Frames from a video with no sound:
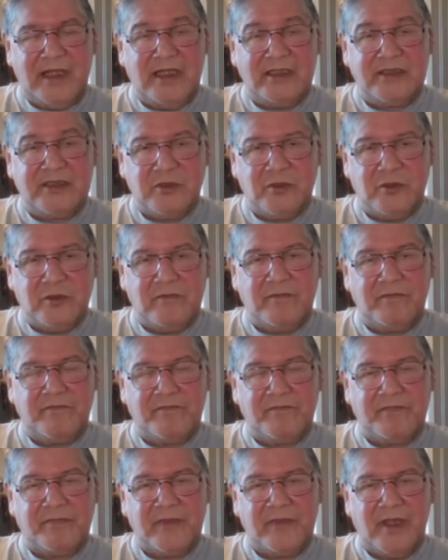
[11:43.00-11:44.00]
And so
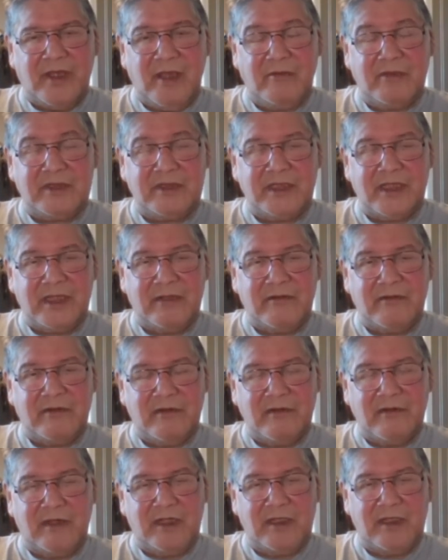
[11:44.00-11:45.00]
I was a
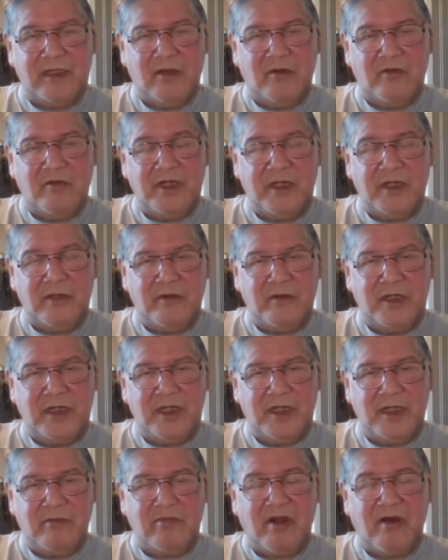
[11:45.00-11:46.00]
only
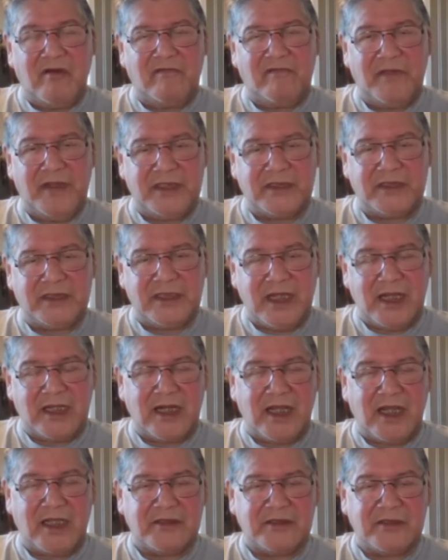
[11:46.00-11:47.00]
only a uh, brown face in that
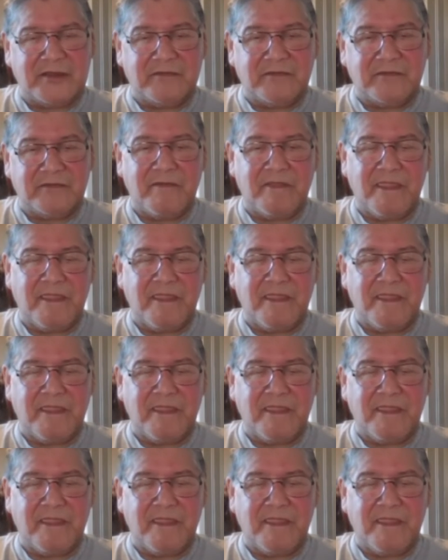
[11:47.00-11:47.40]
classroom.